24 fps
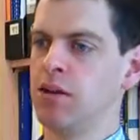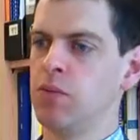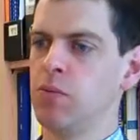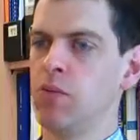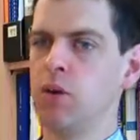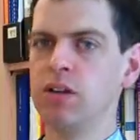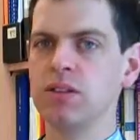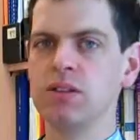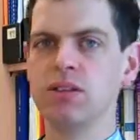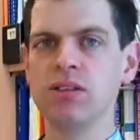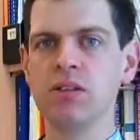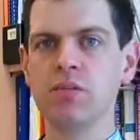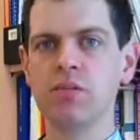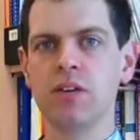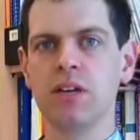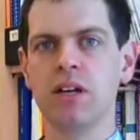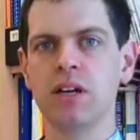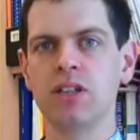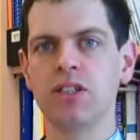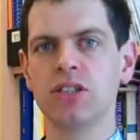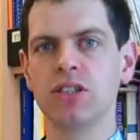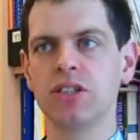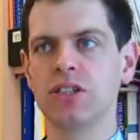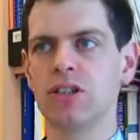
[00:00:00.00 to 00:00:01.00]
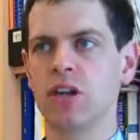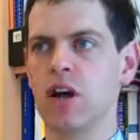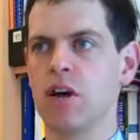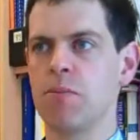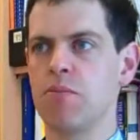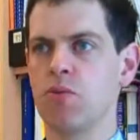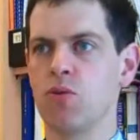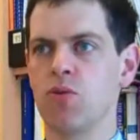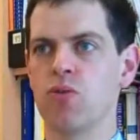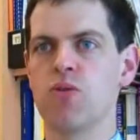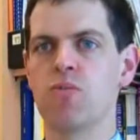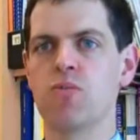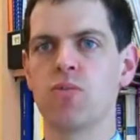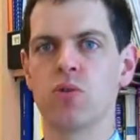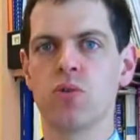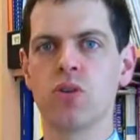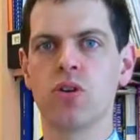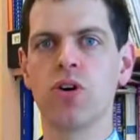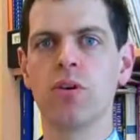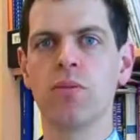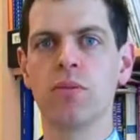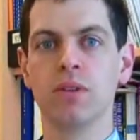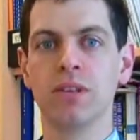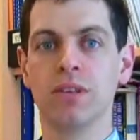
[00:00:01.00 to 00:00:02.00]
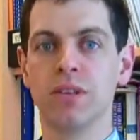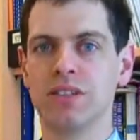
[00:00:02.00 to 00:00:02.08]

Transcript: While simulations are more and more common,